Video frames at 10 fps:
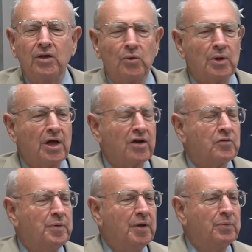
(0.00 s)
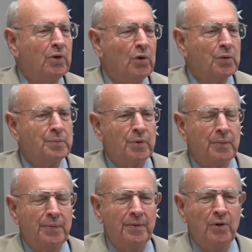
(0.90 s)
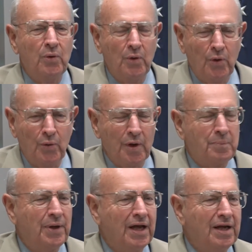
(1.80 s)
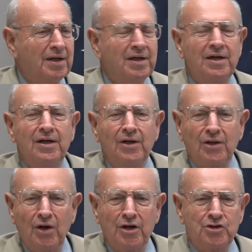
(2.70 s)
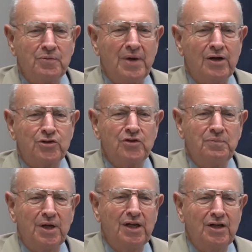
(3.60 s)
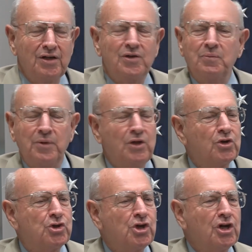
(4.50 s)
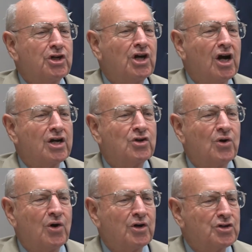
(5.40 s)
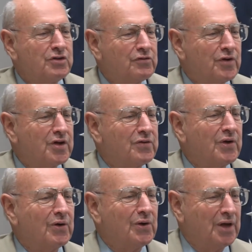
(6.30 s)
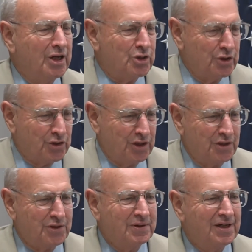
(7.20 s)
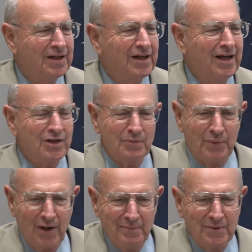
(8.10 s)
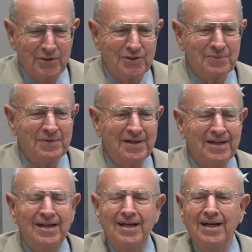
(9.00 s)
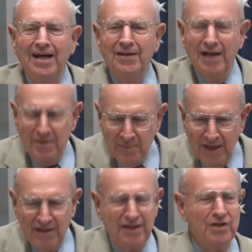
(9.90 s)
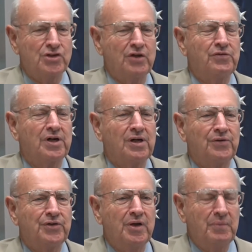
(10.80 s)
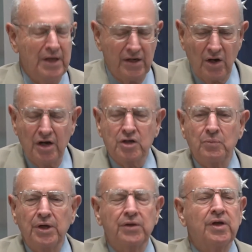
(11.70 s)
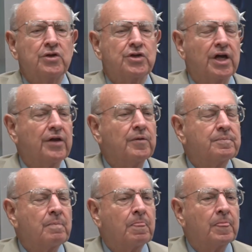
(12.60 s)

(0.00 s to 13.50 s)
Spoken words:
And there were a lot of people who were paid large amounts of money to be the junkyard dogs in front of their own agencies and departments. And that made things difficult, and it made it hard to bring things together.